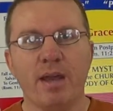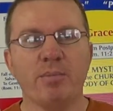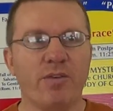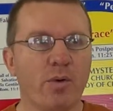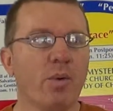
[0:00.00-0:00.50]

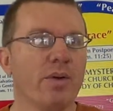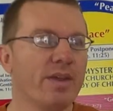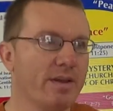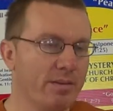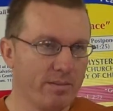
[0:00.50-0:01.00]
before
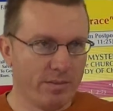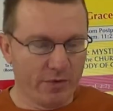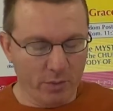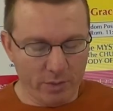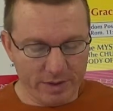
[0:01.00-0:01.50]
the,
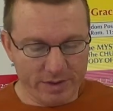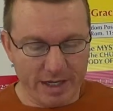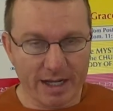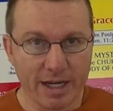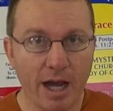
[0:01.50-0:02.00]
before the
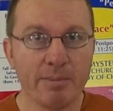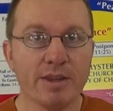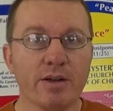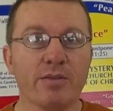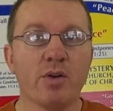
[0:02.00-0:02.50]
second coming
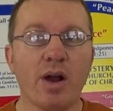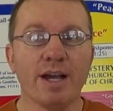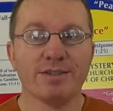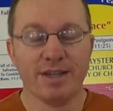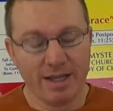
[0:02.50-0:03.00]
there of
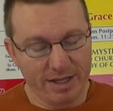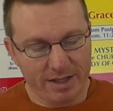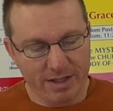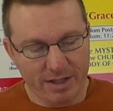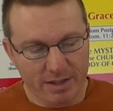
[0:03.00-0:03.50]
Christ.
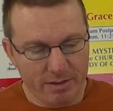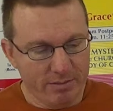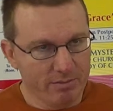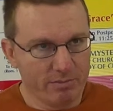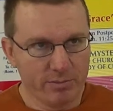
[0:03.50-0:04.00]

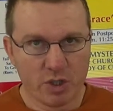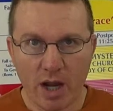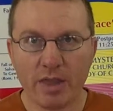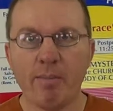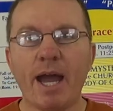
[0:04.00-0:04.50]

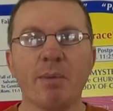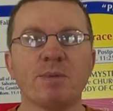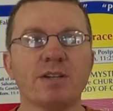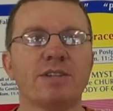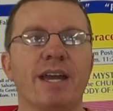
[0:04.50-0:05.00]
John the
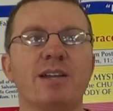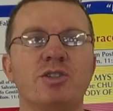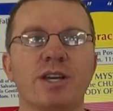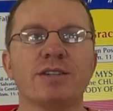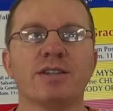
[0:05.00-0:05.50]
Baptist and
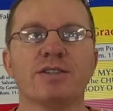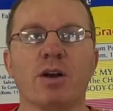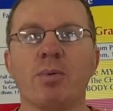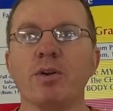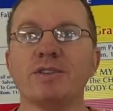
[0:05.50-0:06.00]
Jesus
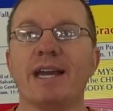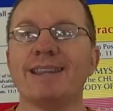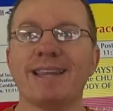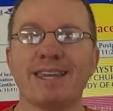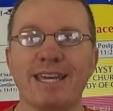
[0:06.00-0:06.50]
are both
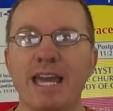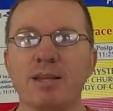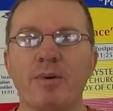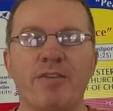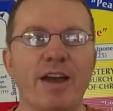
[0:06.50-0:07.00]
saying that the
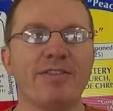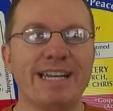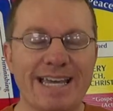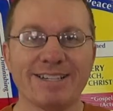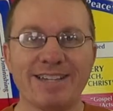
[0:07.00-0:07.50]
kingdom of heaven
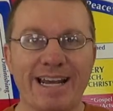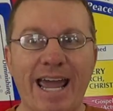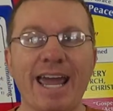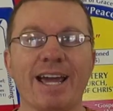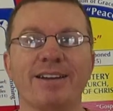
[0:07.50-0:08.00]
is at
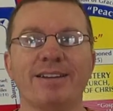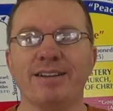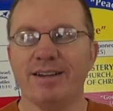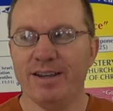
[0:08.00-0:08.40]
hand.